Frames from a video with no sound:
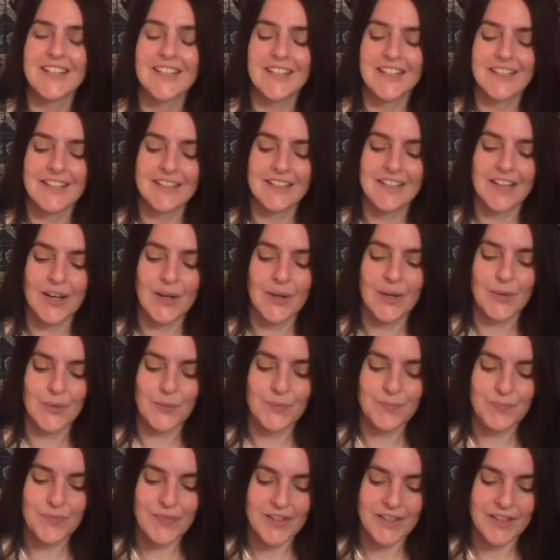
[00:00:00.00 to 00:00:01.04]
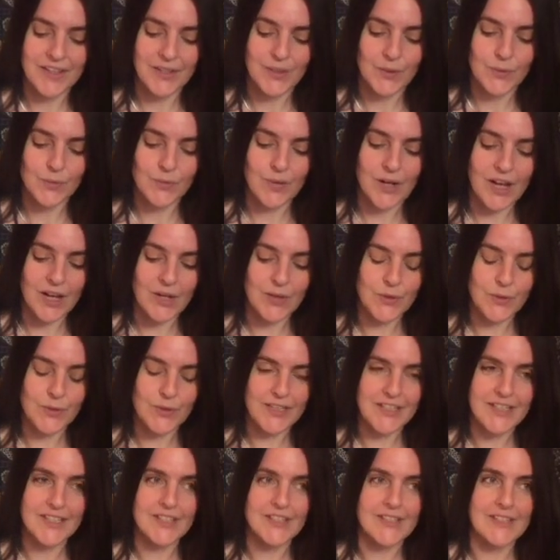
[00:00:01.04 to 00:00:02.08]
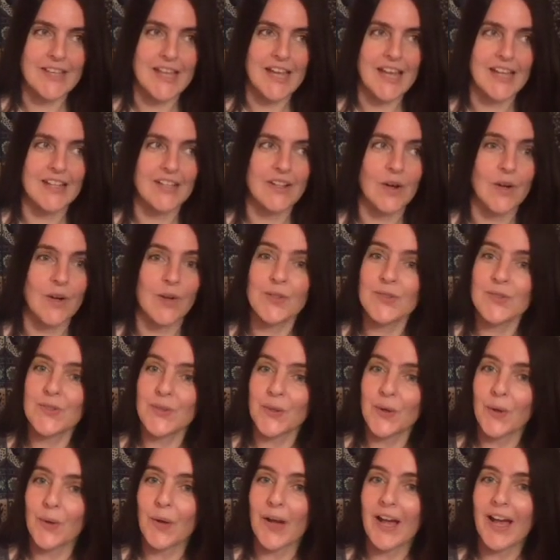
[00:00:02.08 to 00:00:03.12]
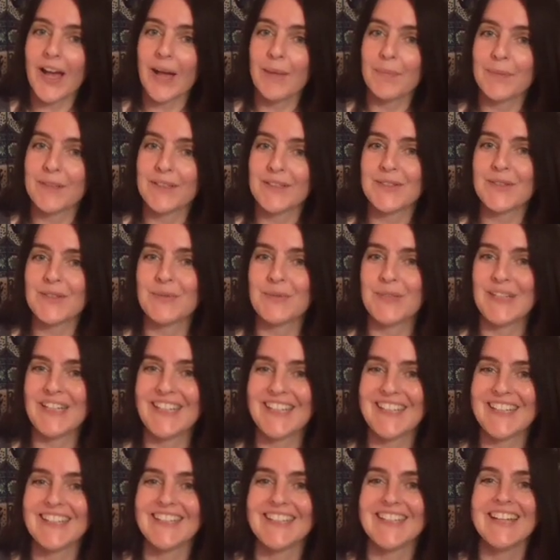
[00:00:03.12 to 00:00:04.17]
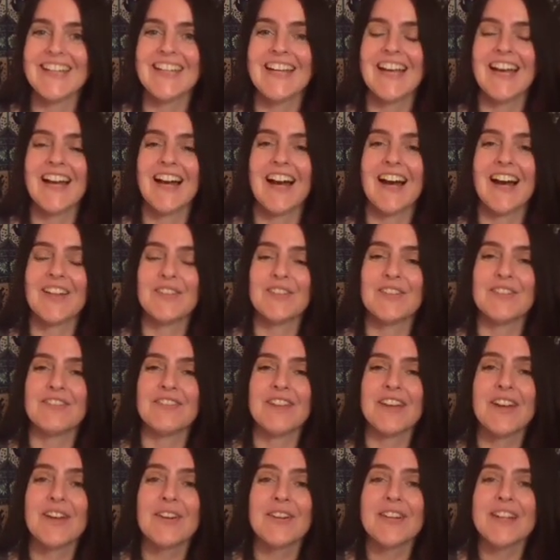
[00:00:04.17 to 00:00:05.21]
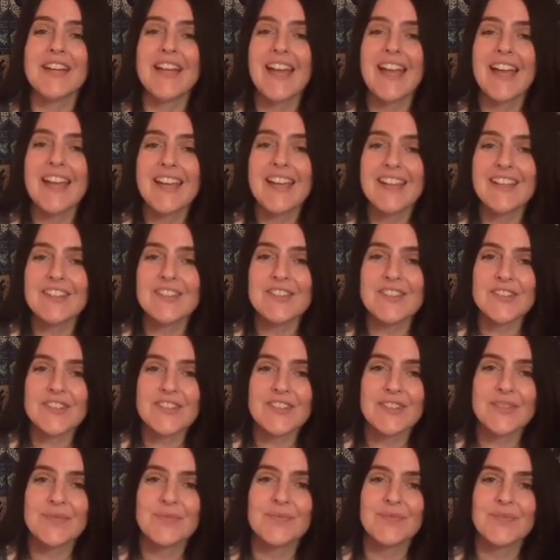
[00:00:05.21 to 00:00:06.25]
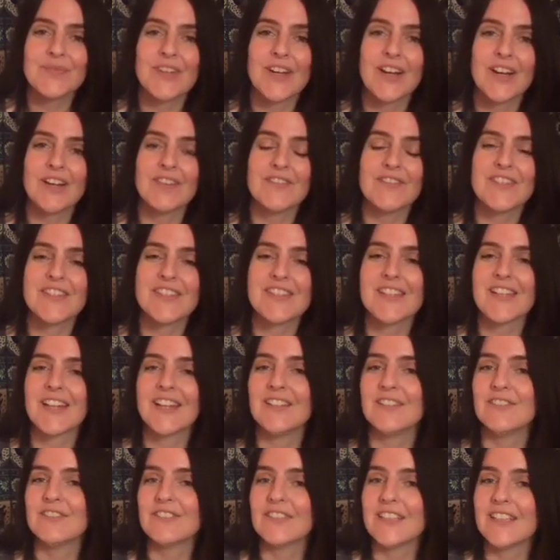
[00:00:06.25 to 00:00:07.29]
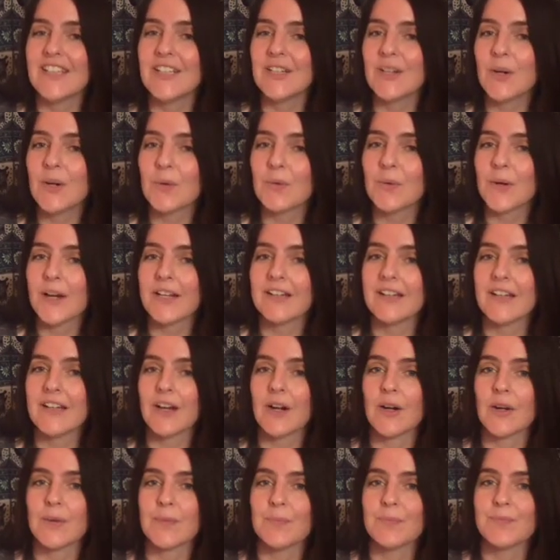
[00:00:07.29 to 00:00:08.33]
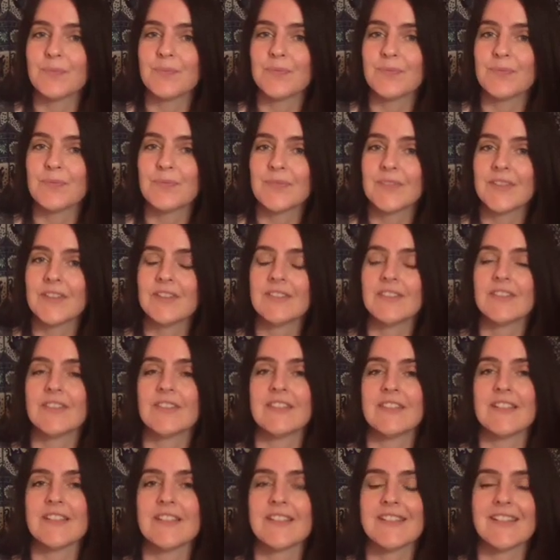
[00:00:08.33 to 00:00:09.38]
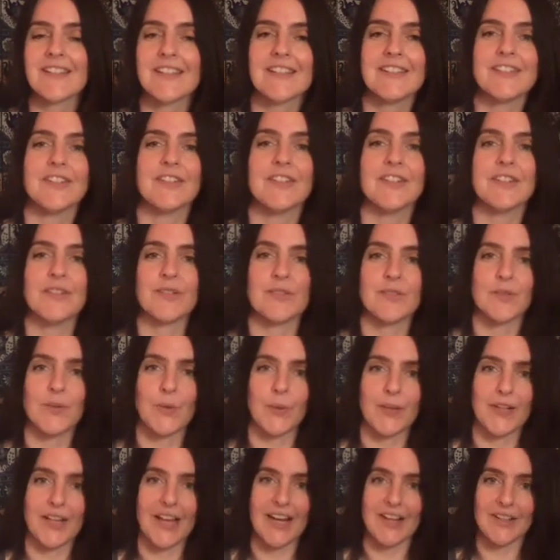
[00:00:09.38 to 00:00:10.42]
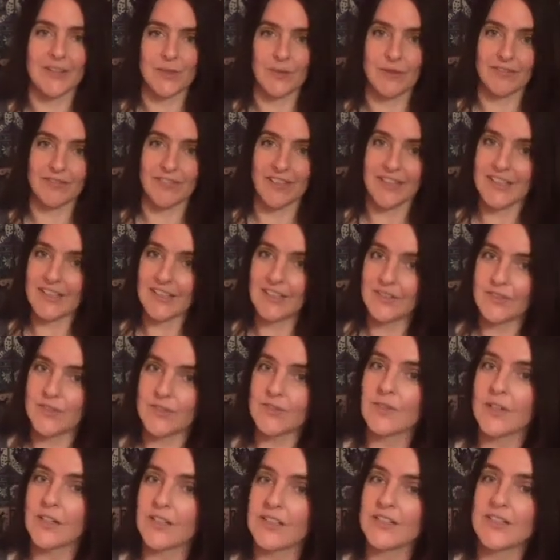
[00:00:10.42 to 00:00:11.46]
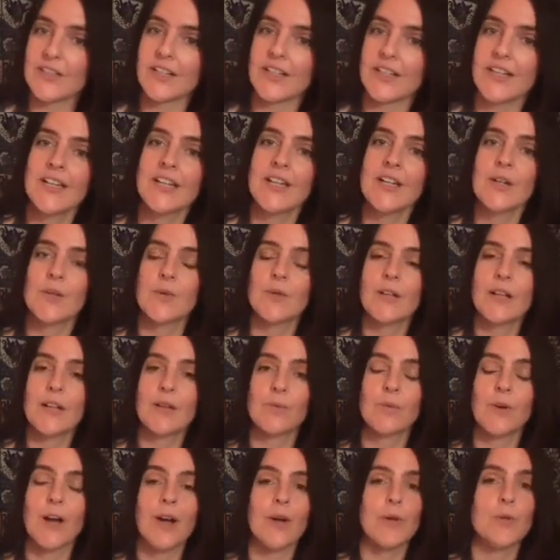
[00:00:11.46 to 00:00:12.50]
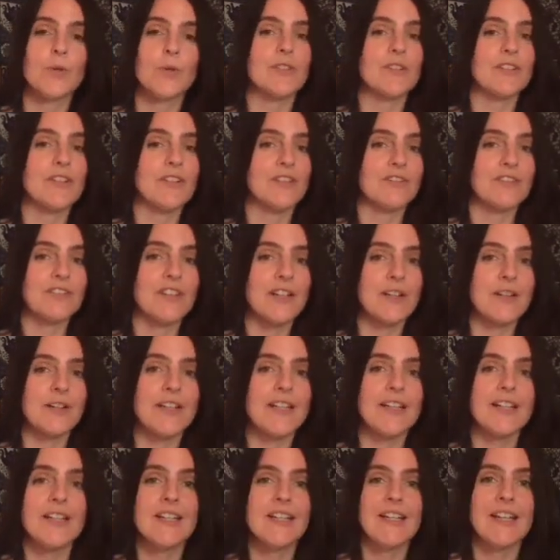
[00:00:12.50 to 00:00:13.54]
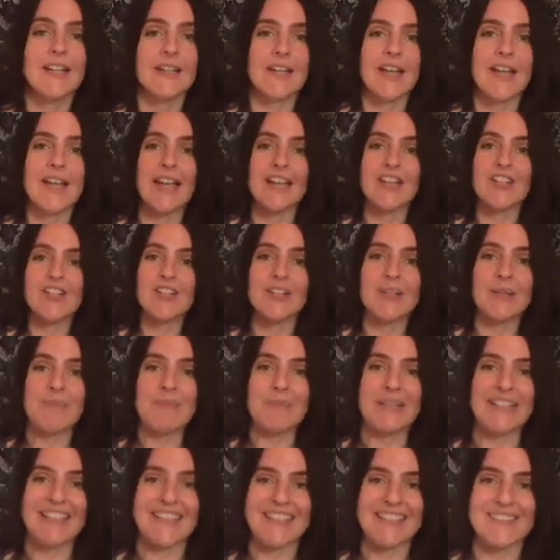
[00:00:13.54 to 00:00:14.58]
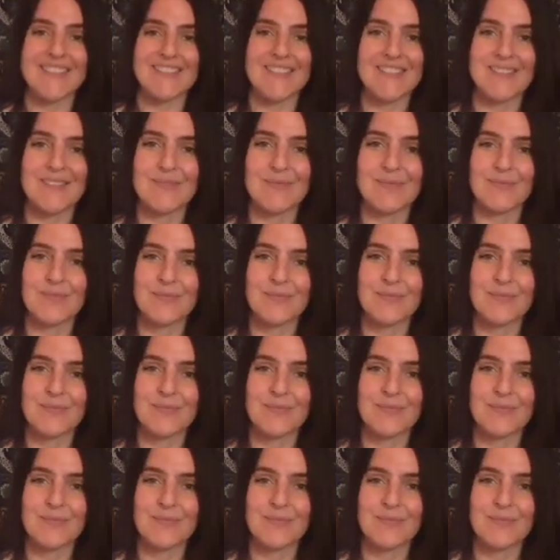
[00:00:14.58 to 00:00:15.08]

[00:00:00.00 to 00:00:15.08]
Now, Rahu is also happening to be on the very edge of the sign of Leo right now. This is in the sidereal zodiac. So in Vedic astrology, Rahu is in a very edgy place,